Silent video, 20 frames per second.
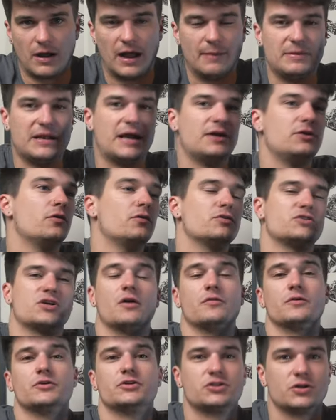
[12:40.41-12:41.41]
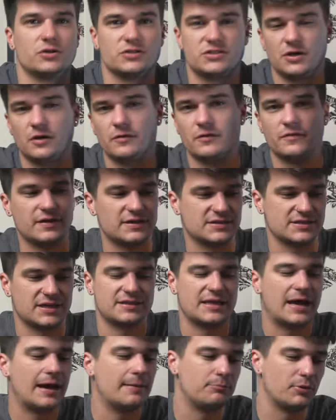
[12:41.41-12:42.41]
I mean, I know there's other shirts and other things
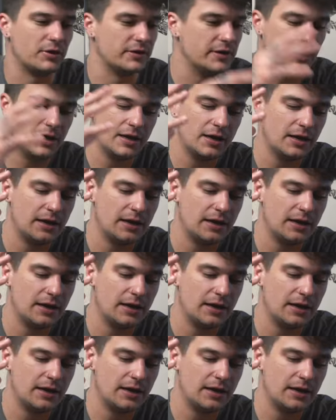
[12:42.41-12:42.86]
like that, but